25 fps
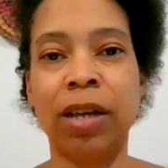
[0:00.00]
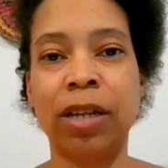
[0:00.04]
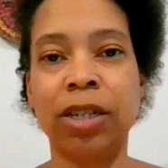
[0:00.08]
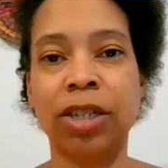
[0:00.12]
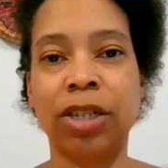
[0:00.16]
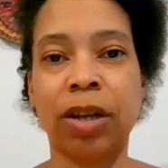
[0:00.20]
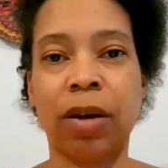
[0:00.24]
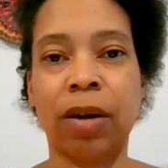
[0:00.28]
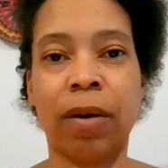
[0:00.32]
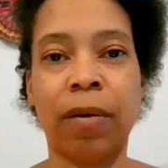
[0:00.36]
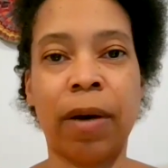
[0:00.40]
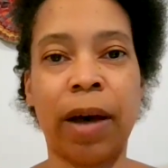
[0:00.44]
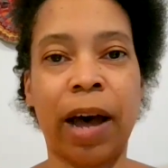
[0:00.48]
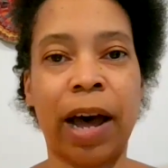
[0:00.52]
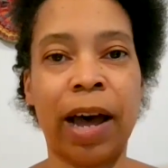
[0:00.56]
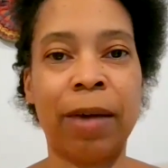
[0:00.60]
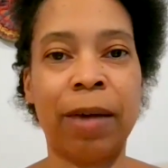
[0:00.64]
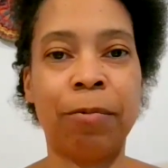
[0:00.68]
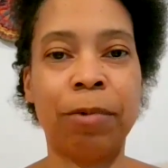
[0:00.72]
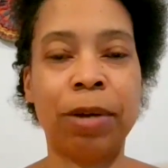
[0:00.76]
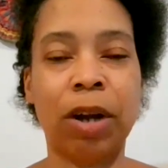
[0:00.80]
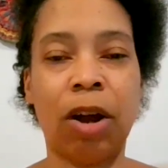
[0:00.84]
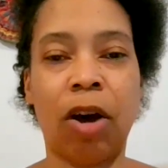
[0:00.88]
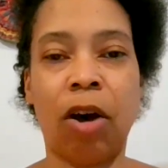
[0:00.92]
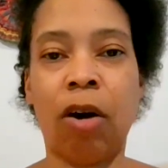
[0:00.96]
So I
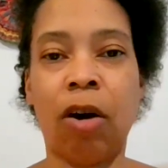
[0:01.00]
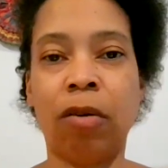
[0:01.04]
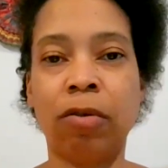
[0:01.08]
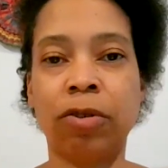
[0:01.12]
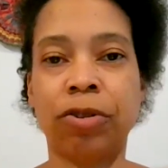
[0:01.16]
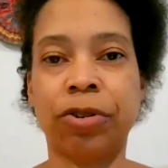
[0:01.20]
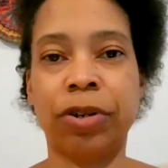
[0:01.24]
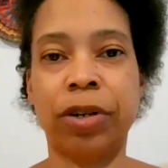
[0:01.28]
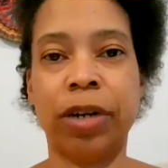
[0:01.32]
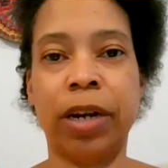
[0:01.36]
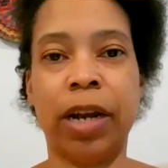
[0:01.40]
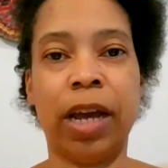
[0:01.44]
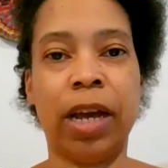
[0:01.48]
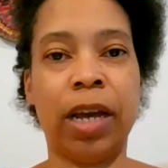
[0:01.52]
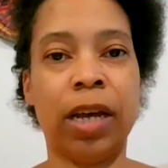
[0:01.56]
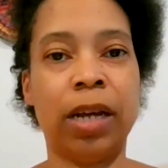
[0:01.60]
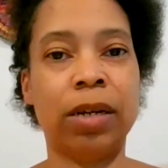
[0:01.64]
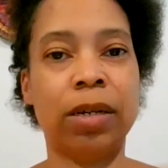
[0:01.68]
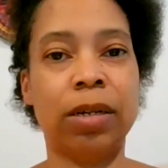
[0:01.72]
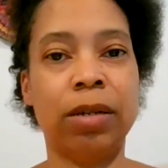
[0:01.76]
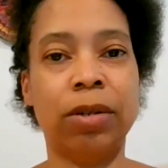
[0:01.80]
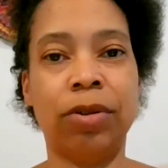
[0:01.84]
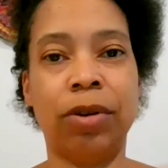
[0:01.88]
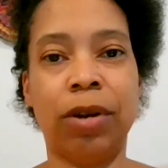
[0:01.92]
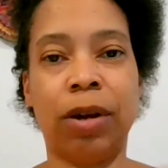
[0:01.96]
would alternate,
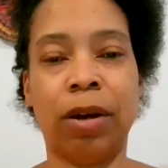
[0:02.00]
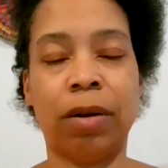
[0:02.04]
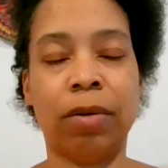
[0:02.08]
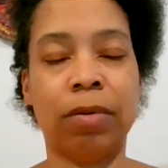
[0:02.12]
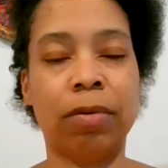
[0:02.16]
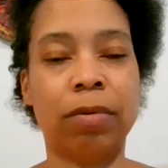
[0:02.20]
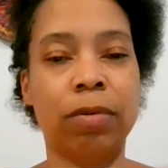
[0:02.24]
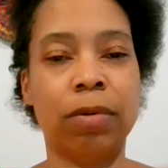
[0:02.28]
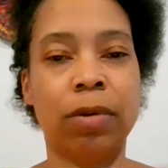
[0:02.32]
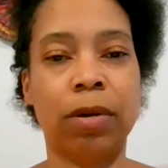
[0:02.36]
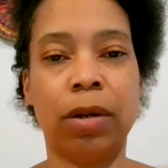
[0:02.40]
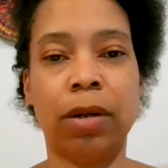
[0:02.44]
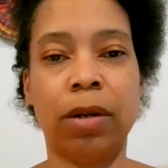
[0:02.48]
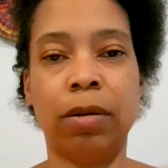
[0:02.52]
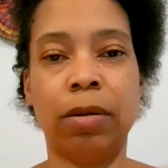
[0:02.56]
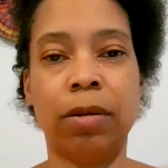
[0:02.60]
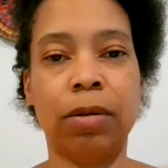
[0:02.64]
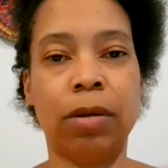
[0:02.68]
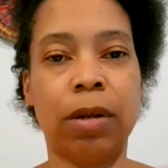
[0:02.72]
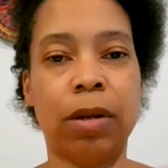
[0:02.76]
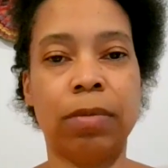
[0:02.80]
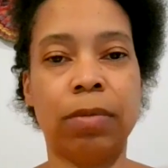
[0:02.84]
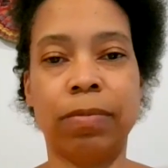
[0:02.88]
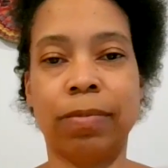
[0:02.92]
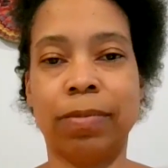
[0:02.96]

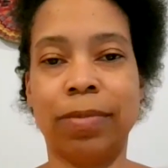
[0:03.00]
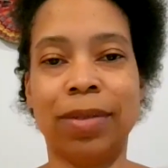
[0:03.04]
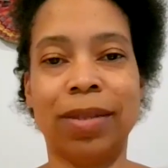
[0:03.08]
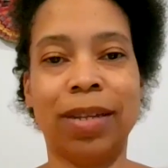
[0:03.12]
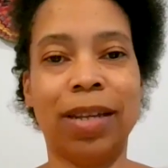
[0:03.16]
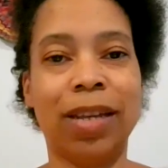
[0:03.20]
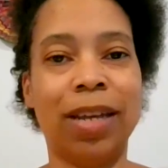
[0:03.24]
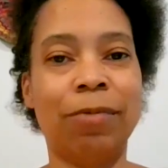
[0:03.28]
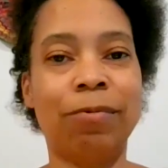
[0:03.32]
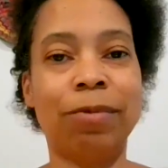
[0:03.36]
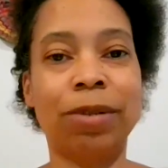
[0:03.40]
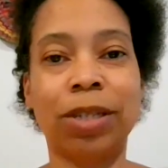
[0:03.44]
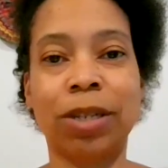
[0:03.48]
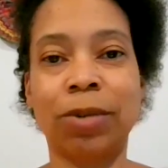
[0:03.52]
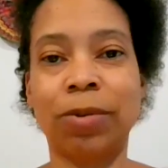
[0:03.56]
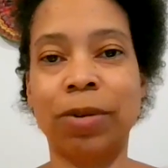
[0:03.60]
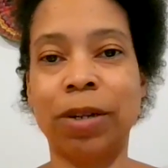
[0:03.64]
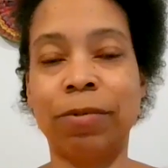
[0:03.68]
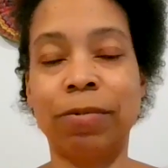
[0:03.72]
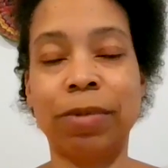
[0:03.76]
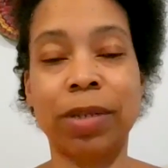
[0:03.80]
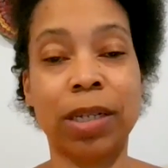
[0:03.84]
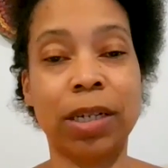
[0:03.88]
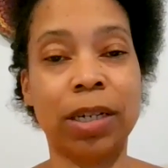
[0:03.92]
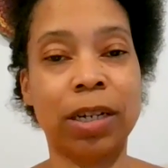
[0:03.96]
it was
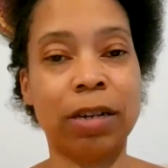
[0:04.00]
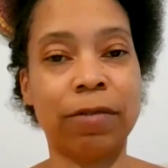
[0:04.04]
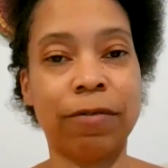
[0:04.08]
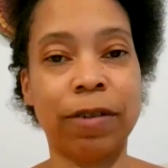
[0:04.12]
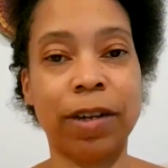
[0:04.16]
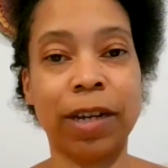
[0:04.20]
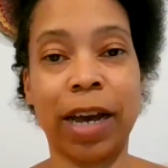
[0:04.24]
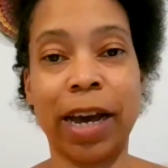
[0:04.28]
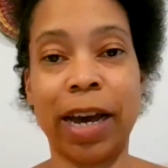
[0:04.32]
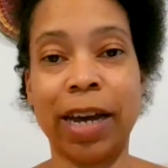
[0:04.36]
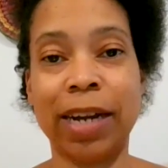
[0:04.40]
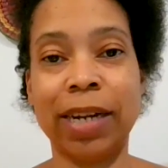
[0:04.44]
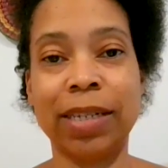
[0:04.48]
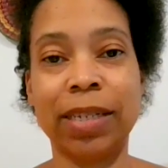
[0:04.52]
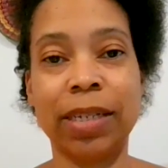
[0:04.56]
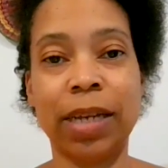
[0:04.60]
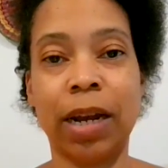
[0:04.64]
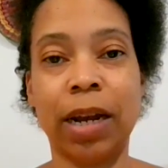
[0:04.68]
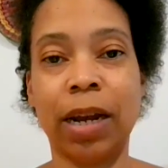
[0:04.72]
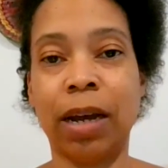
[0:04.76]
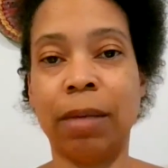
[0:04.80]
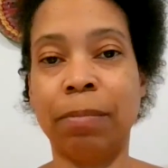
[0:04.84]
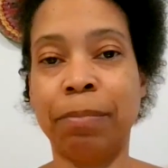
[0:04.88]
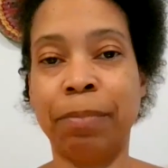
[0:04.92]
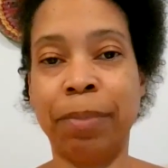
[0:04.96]
a different kind of
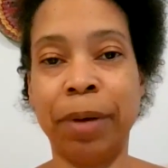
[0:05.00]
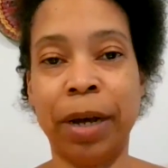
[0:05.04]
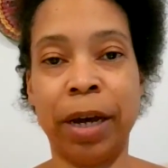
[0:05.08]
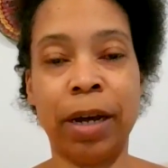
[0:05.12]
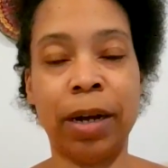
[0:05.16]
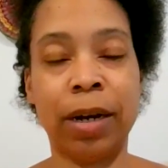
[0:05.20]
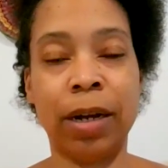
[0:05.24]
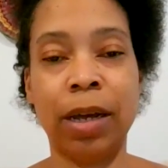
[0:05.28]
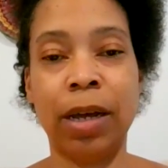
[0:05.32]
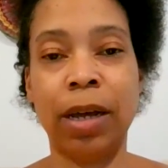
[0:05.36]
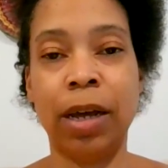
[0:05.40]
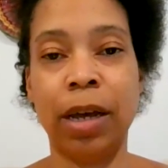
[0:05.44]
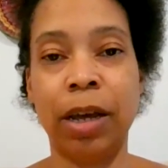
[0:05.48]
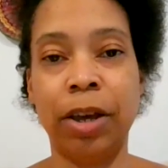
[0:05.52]
setup, but